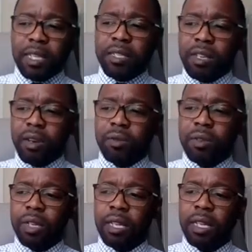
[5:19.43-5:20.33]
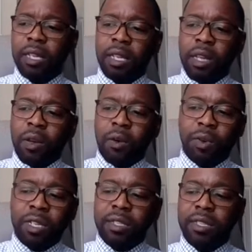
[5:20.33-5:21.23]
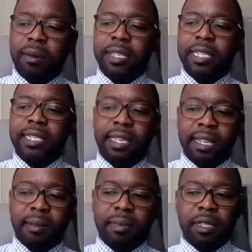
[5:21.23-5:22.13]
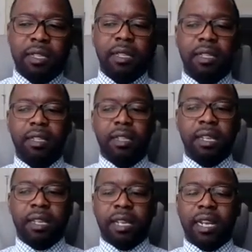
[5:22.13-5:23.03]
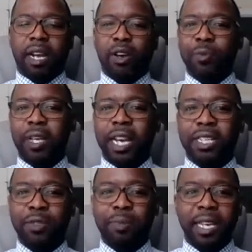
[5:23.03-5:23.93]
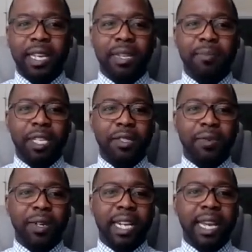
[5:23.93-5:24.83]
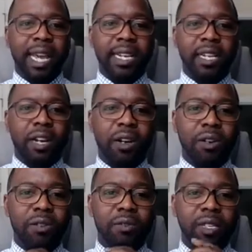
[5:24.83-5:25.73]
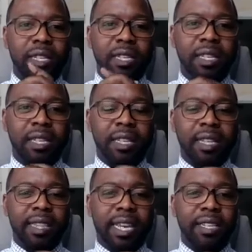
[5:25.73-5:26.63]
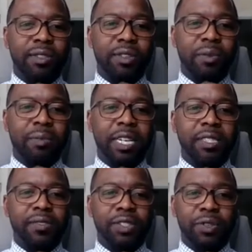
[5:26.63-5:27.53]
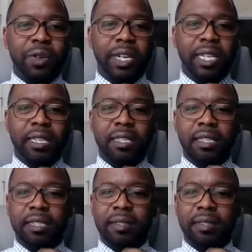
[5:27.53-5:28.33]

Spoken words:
So, what are some of the tips? And I hope you got your pen and pencil ready. Hey, Nicole, thank you so much for joining.